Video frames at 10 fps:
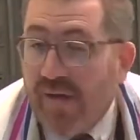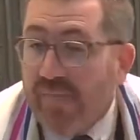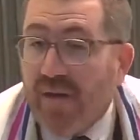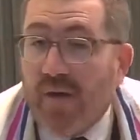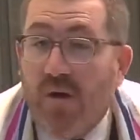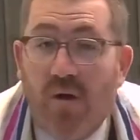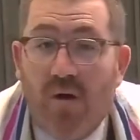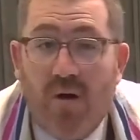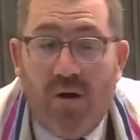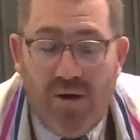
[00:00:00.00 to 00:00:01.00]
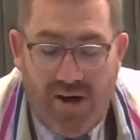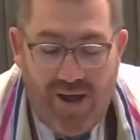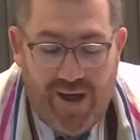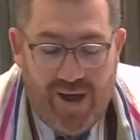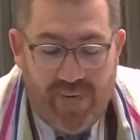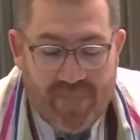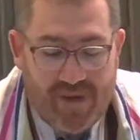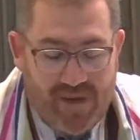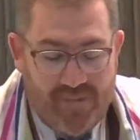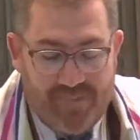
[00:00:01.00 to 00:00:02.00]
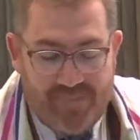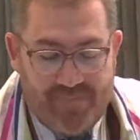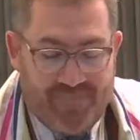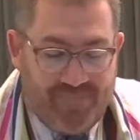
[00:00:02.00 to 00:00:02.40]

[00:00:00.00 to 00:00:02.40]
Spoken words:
mikol ha'amim.